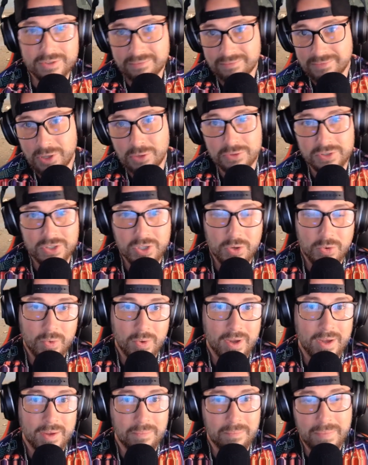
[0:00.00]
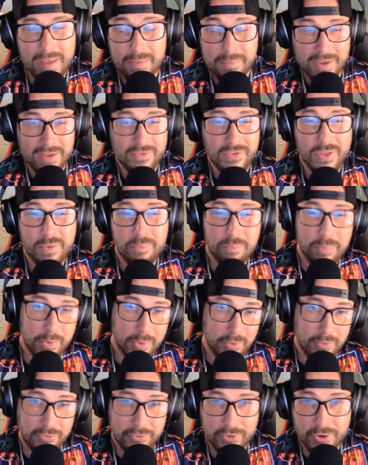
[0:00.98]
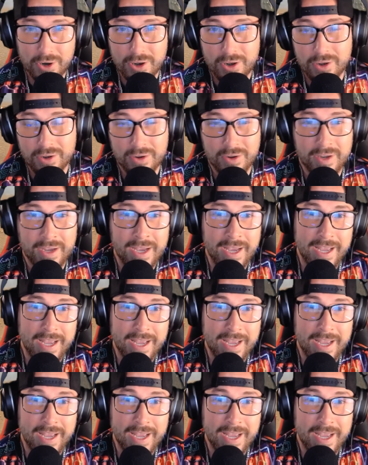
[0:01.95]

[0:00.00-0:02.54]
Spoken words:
those two, maybe even the Bullfrog.